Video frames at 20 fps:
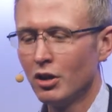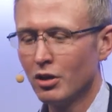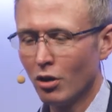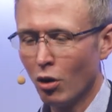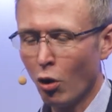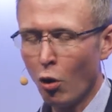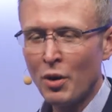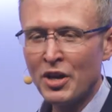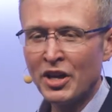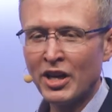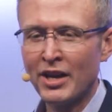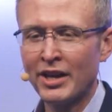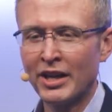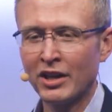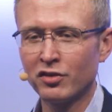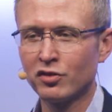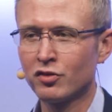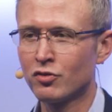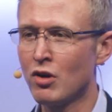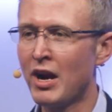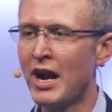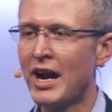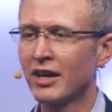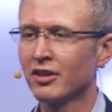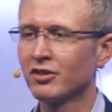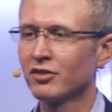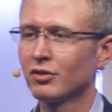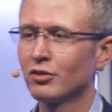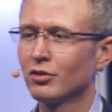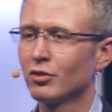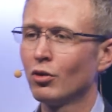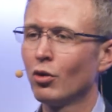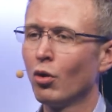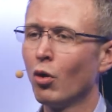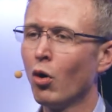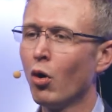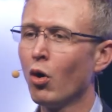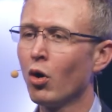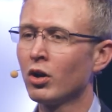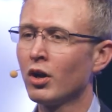Or we can extract
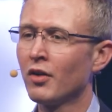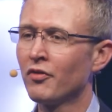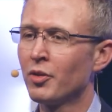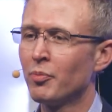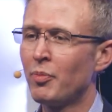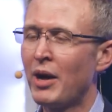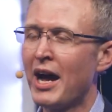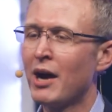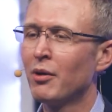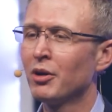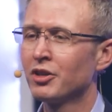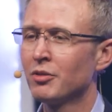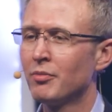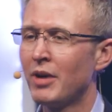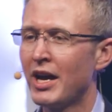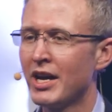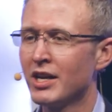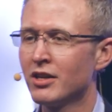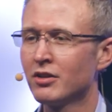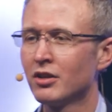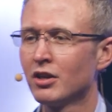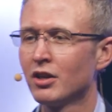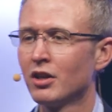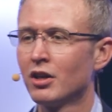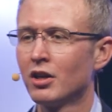all of the power domain